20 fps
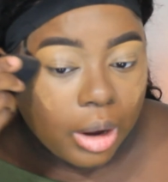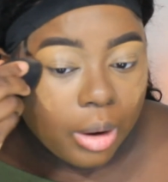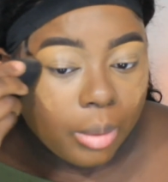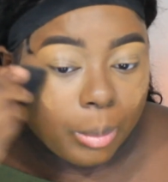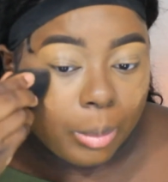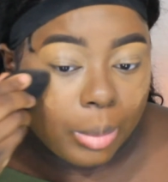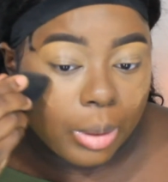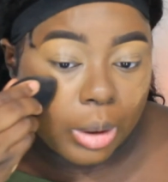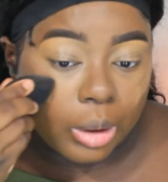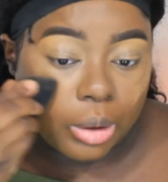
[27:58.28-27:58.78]

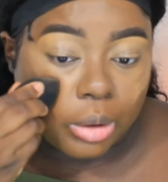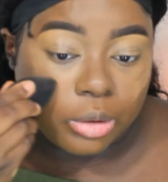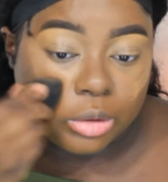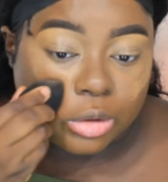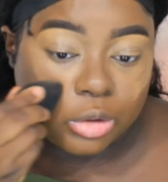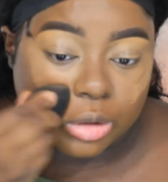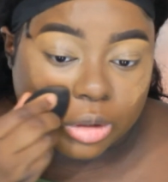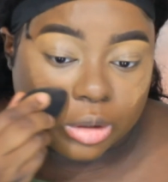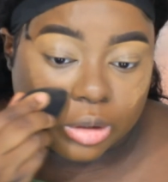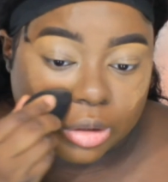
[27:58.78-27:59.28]

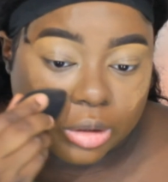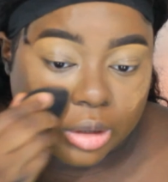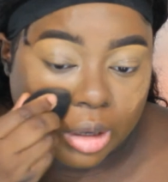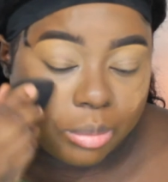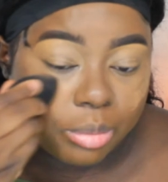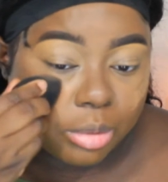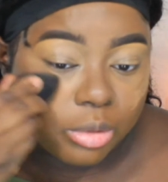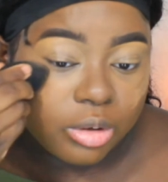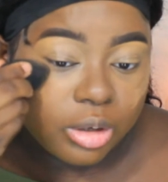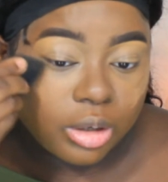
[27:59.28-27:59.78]
person, that
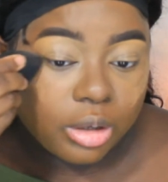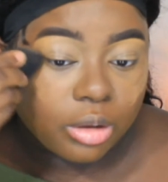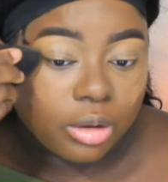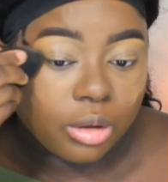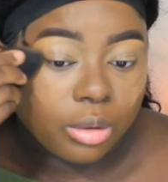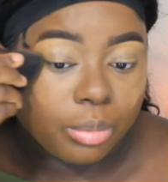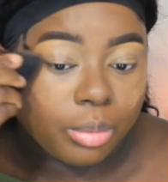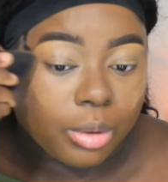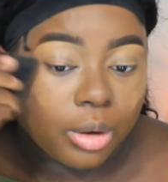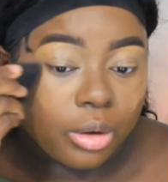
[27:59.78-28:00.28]
particular
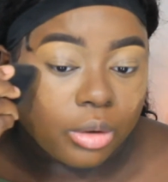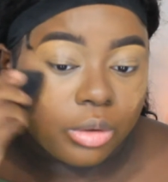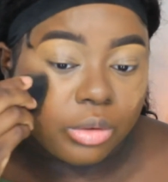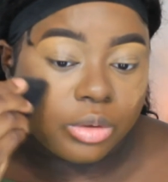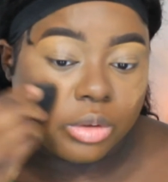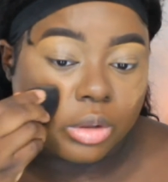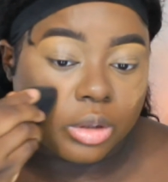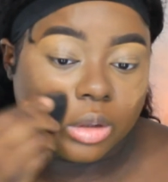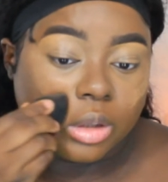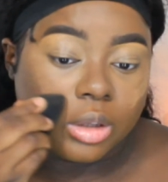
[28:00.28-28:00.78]

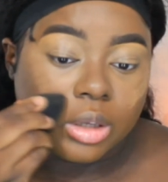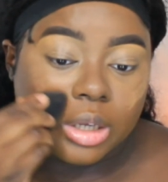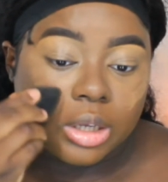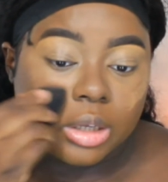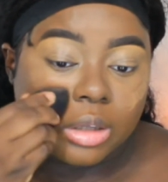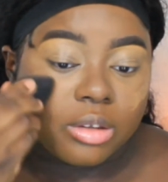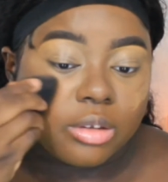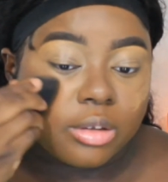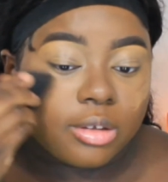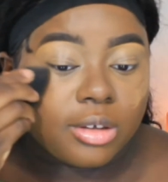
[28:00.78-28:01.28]
person,
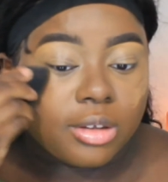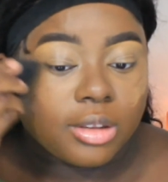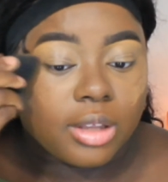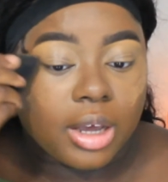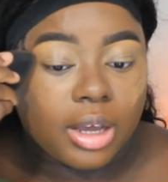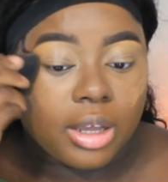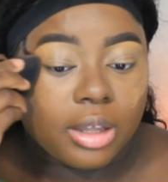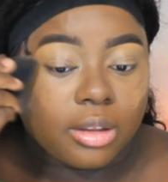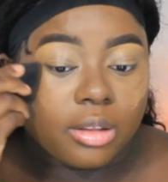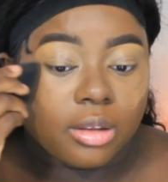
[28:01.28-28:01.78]
see
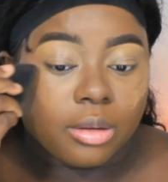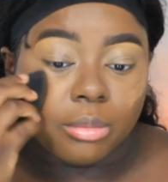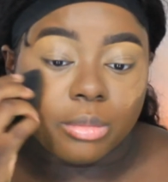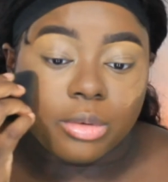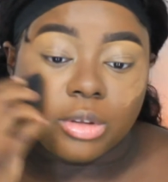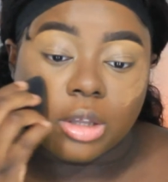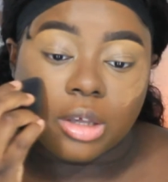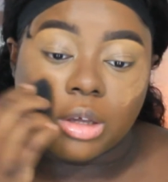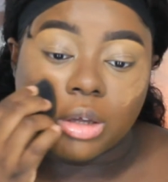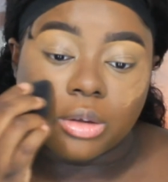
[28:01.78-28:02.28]
that in
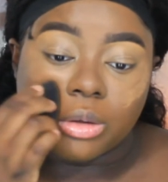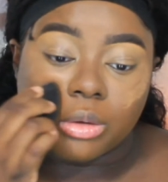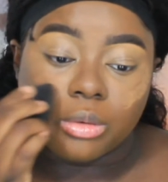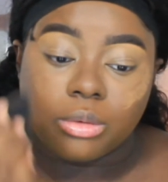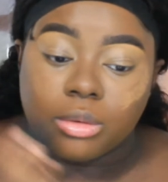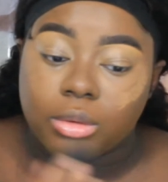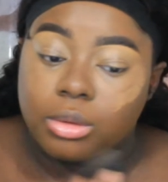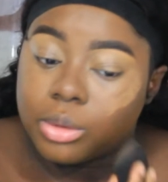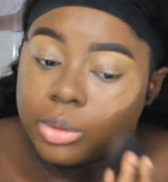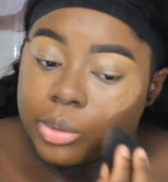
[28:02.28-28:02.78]

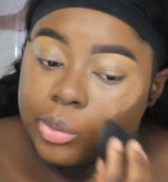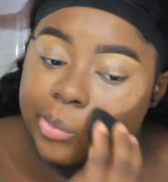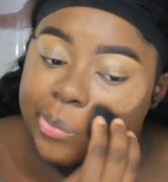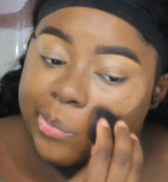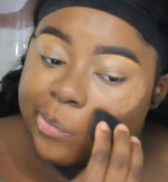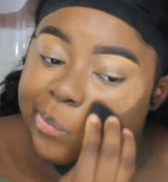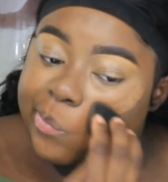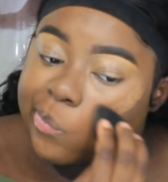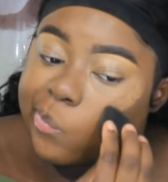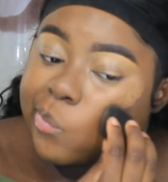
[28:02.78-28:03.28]
themselves.
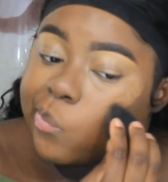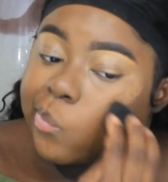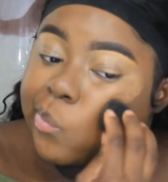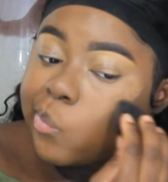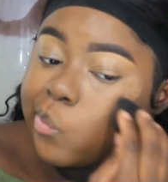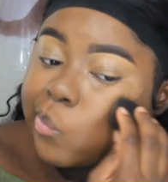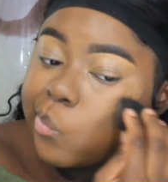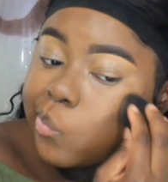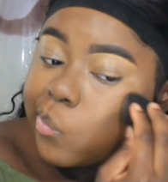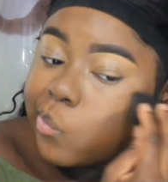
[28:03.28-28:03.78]

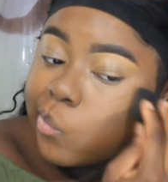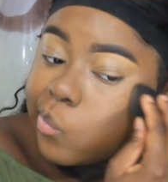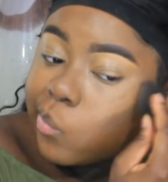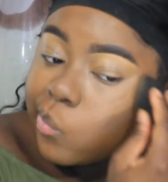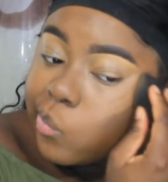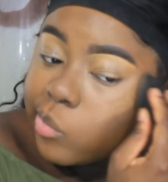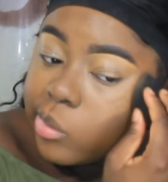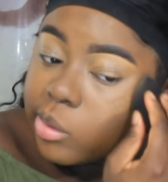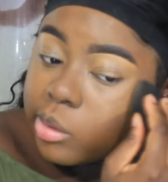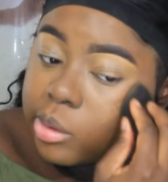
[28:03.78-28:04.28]

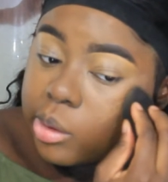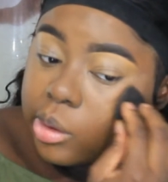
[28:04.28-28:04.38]
If they